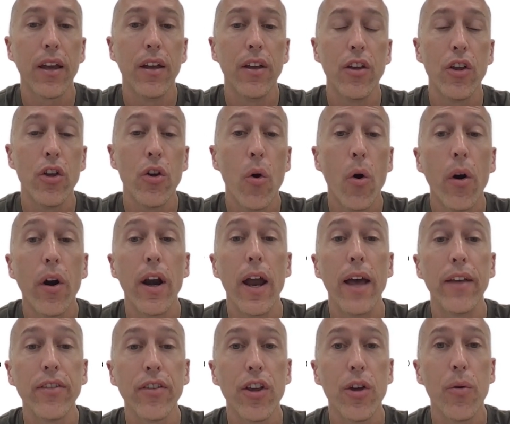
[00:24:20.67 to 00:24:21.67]
your
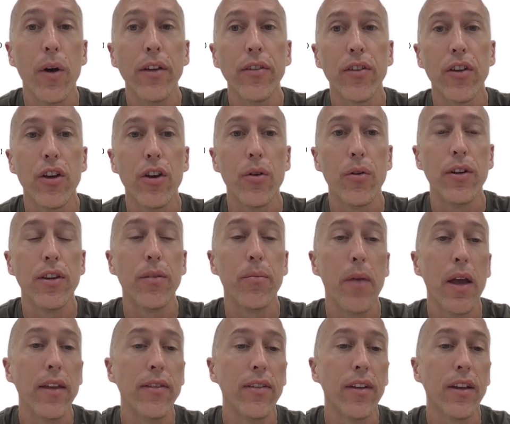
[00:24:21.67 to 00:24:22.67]
SQS queue, it's
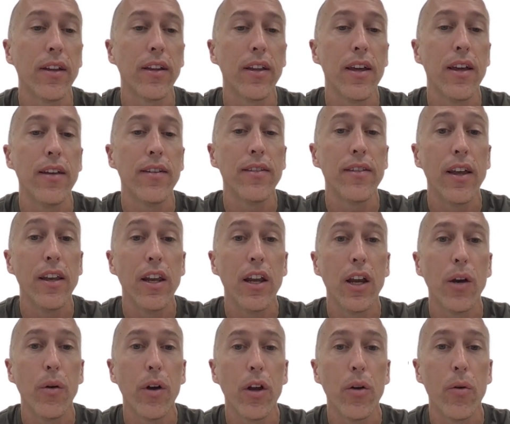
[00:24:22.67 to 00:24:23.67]
basically
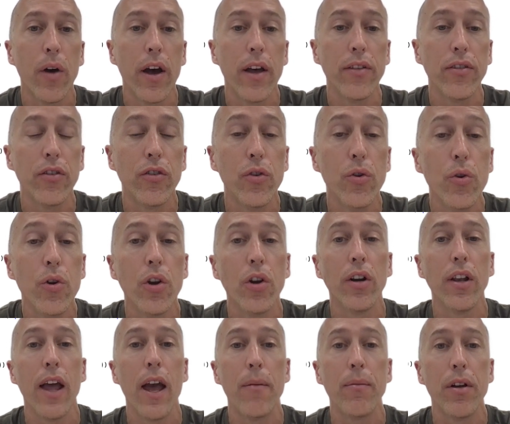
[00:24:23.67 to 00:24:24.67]
sending a request to your
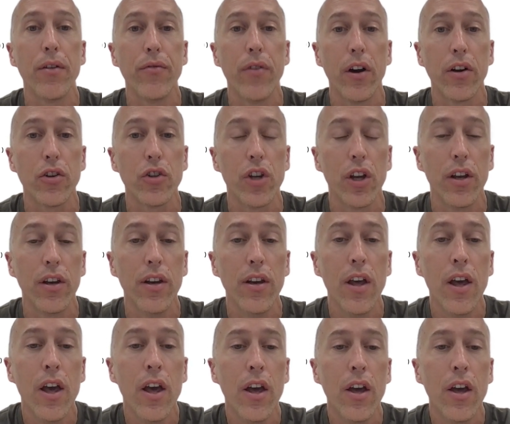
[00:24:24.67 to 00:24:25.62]
Lambda function